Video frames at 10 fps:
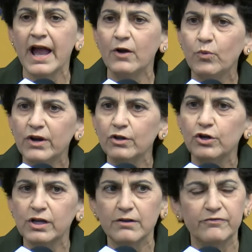And we are
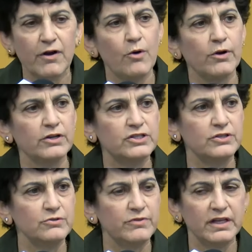looking forward
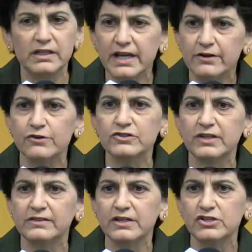to the leaders
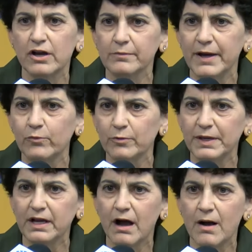that these young men will
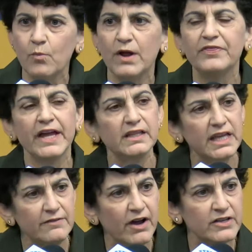become when they
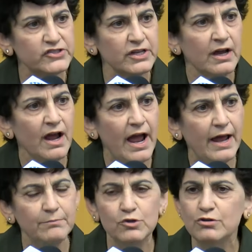leave us
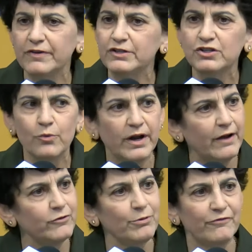and move into
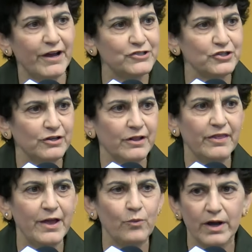whatever profession
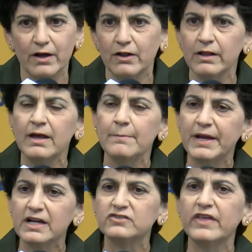they will
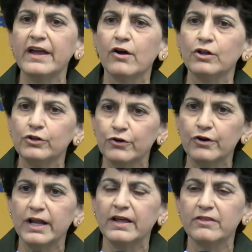because they are
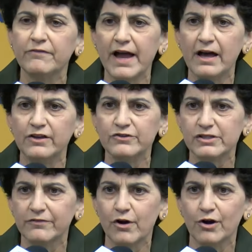learning the values
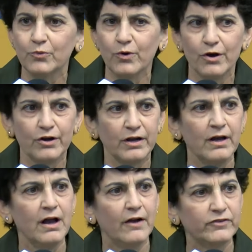of hard work,
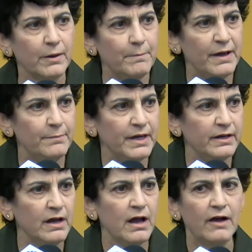of
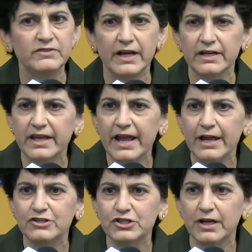commitment, of
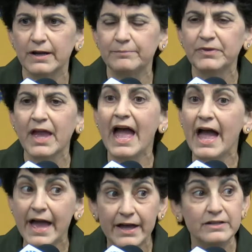dedication,
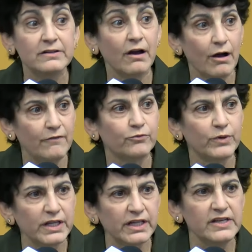and of
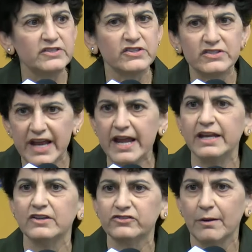really
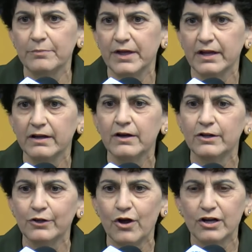sustaining something
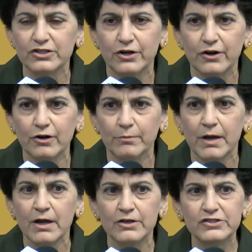long term.
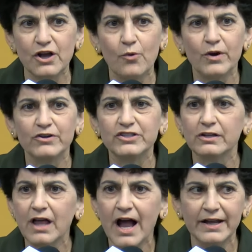So we're
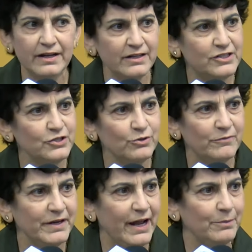delighted to have
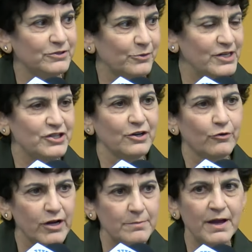been able to reach an
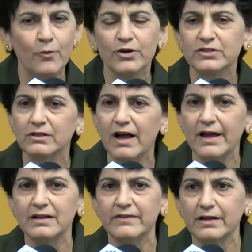agreement. We're
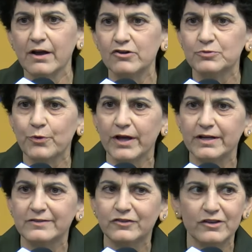delighted that Coach
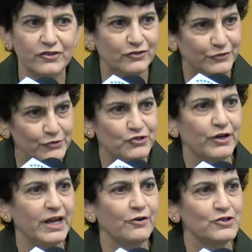Brennan sees his future
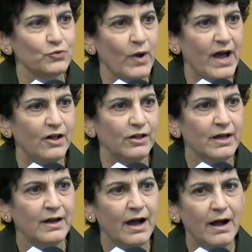here as well.
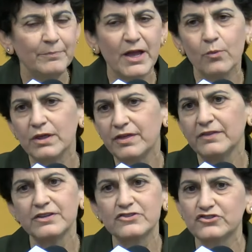Um, and we
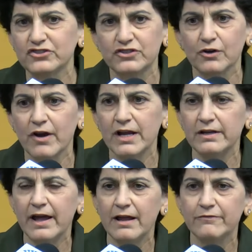think this is just a great
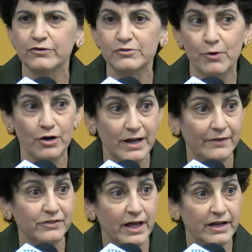day for Spartan
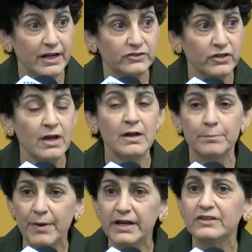athletics,
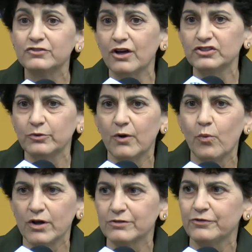but it's also a
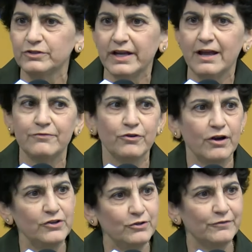wonderful day for our
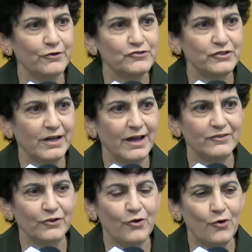university
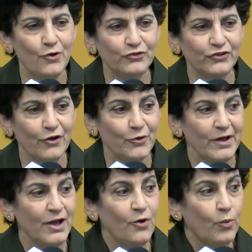as a whole. So
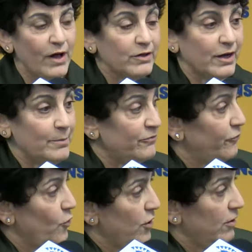welcome
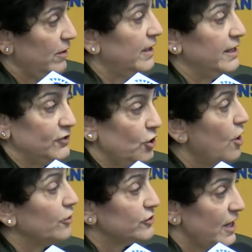for an even
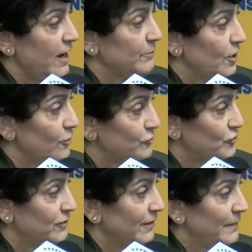longer time,
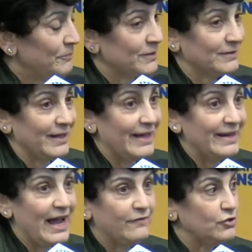Coach glad to
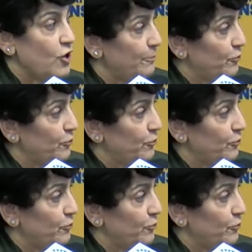have you. No